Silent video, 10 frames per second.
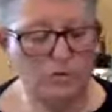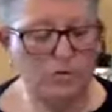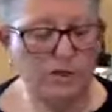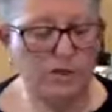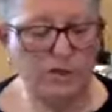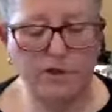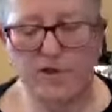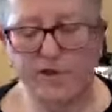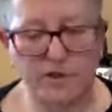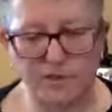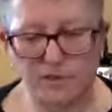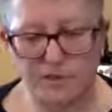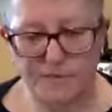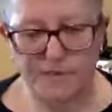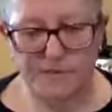you need to
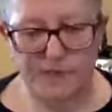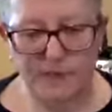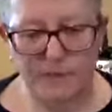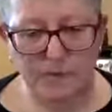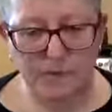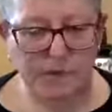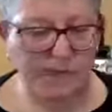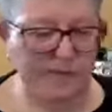whip something up quickly.